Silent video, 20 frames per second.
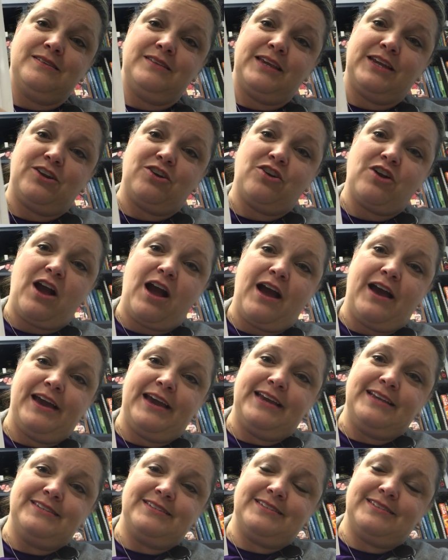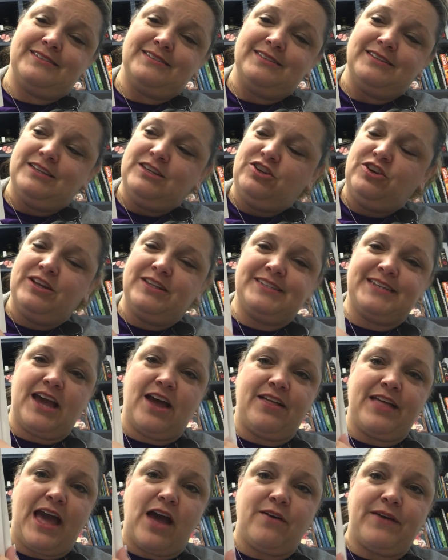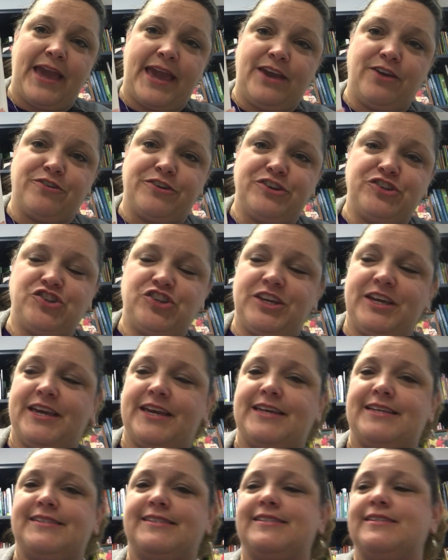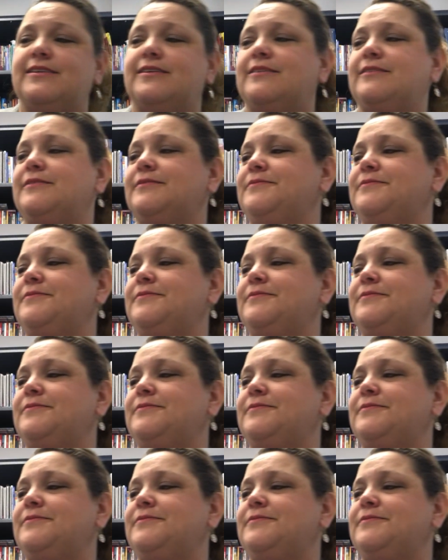Look at her eyes. You can tell how angry she is.